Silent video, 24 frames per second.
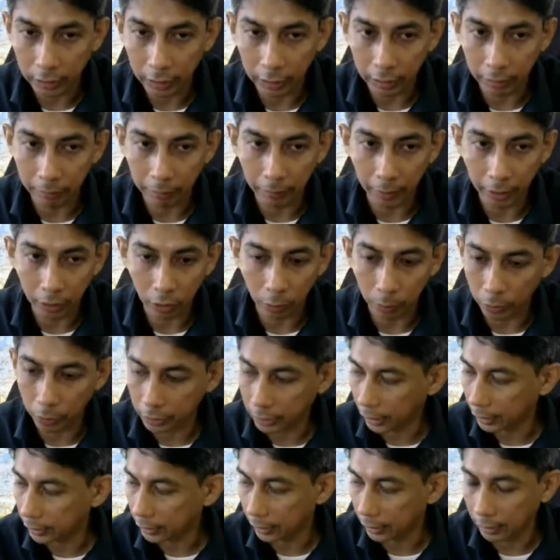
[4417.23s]
in
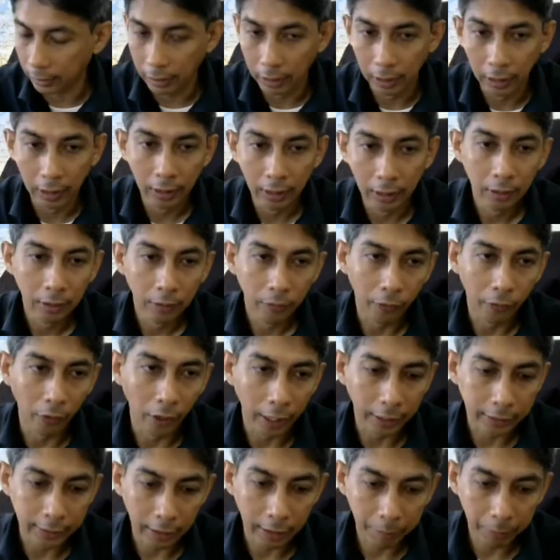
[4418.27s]
microprocessor. For
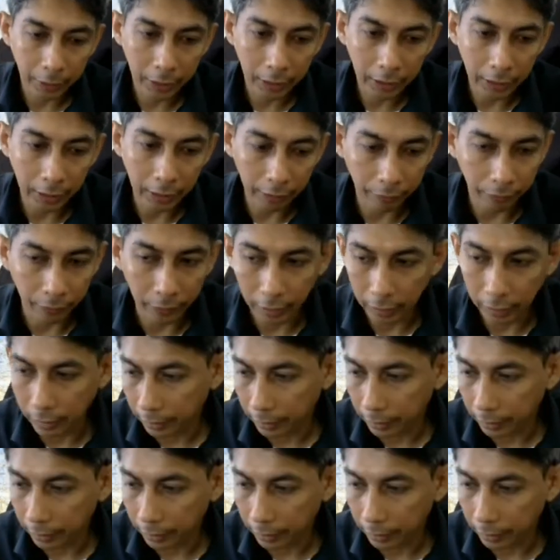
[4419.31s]
example, if